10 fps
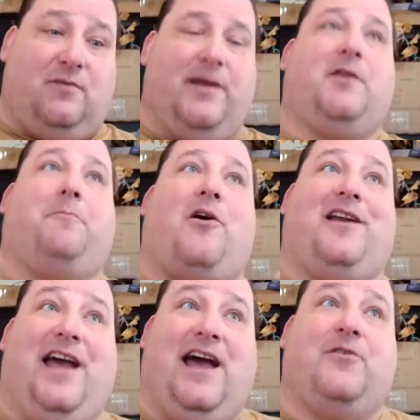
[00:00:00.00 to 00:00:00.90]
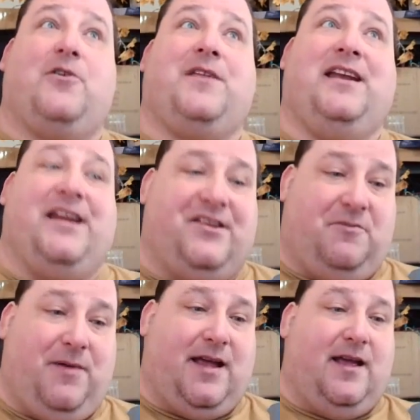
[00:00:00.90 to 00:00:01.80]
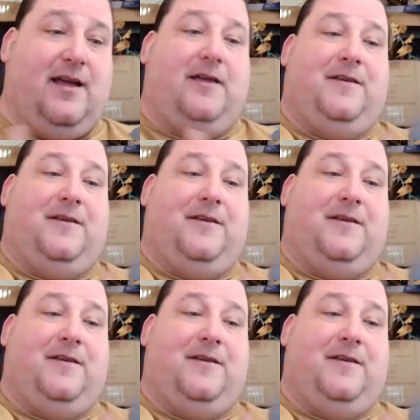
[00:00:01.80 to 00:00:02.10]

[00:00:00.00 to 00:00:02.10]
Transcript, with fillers: to make your part heavier than it needs to be.